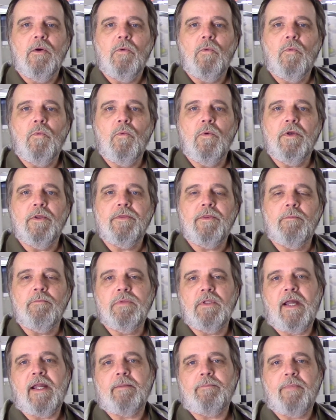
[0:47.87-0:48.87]
with a
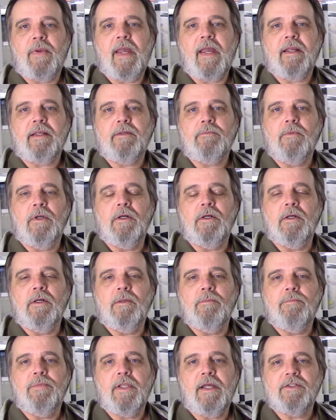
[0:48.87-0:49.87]
black
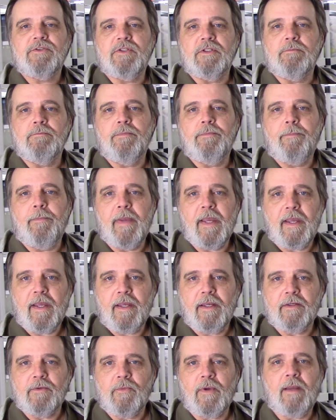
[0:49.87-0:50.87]
plastic
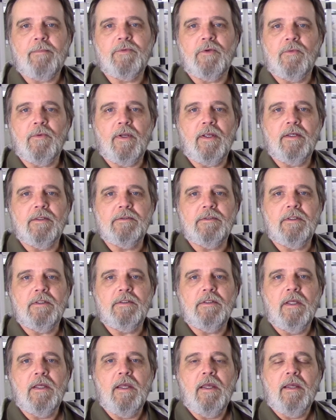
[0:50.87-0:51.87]
bag wrapped around
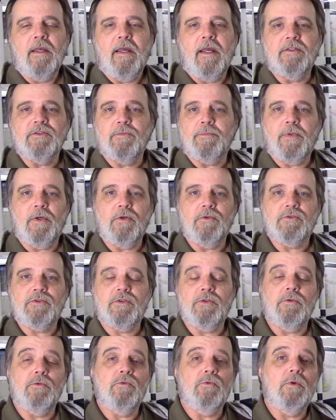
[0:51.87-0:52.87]
it, as opposed
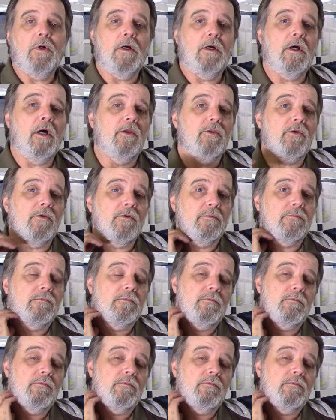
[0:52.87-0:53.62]
to other